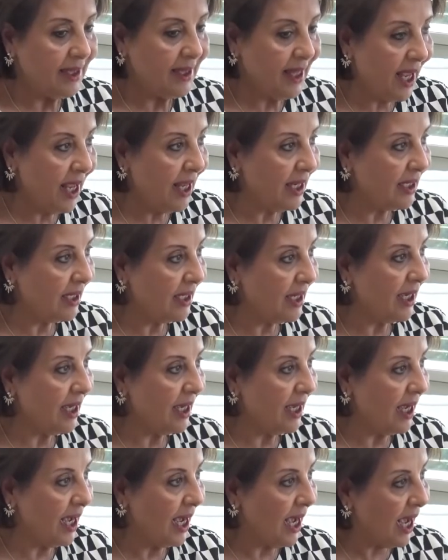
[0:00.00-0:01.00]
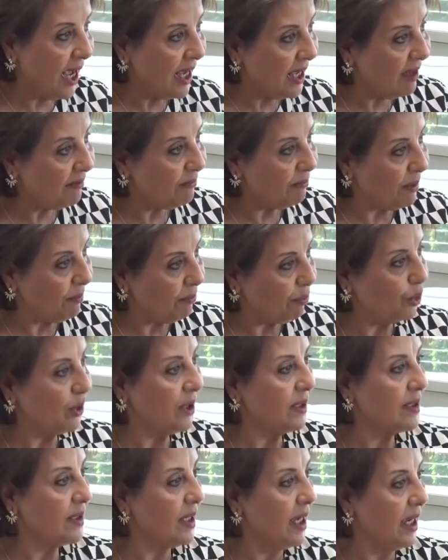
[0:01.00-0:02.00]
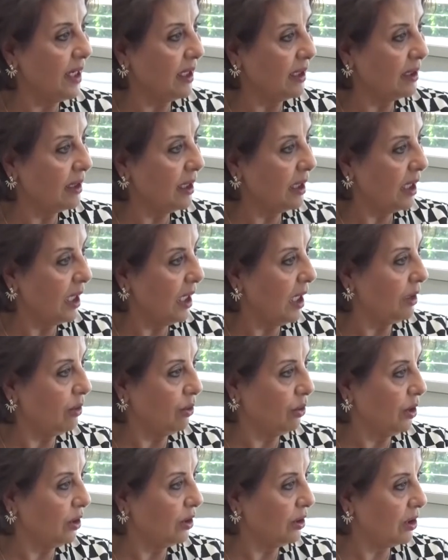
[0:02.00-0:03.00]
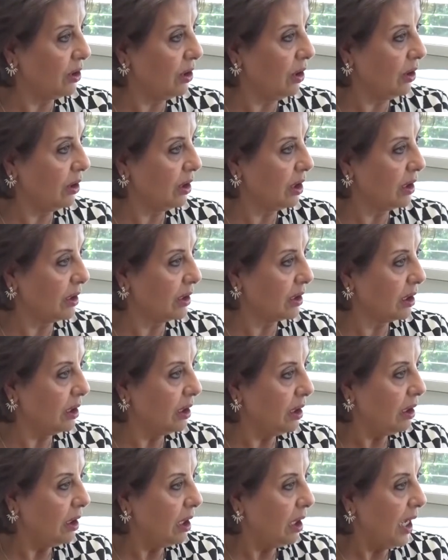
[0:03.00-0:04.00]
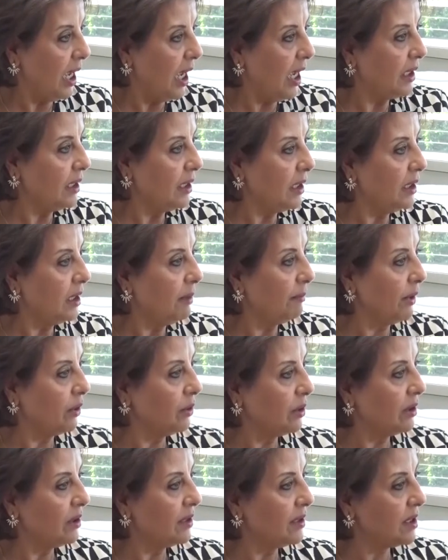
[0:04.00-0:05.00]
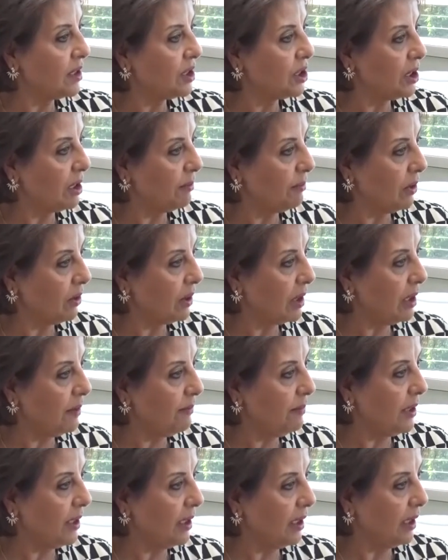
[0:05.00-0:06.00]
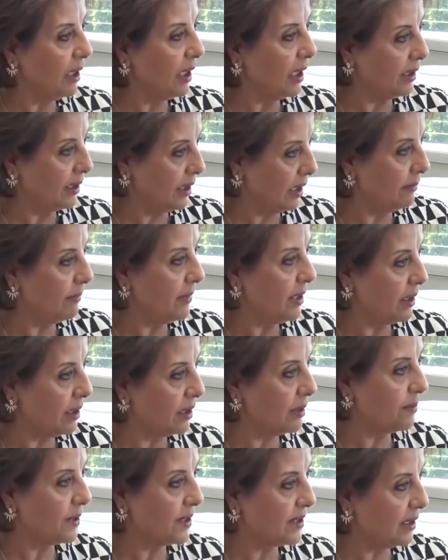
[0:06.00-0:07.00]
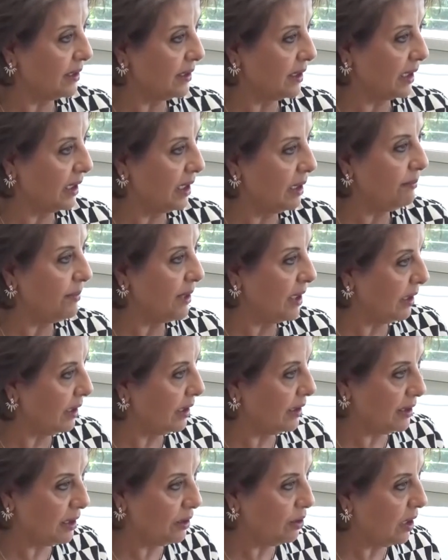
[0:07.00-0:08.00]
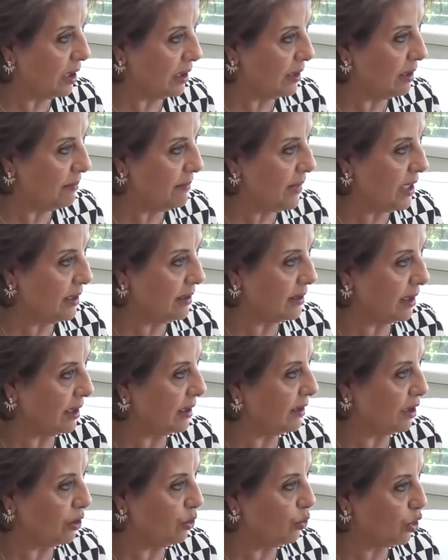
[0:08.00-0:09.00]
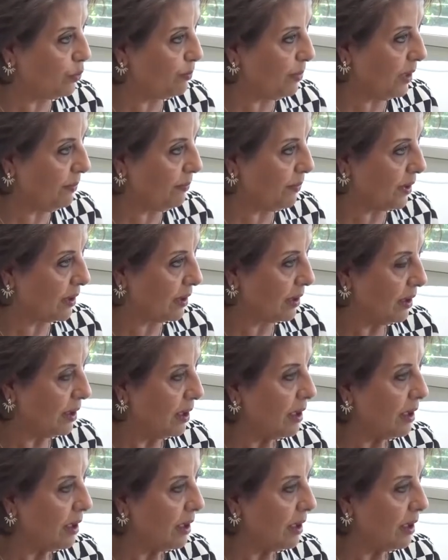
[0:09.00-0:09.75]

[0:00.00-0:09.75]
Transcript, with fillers: then I had been put aside I had no interlocutor I read about the decision about Libya and I'm here representing Libya in the, in the media in the newspaper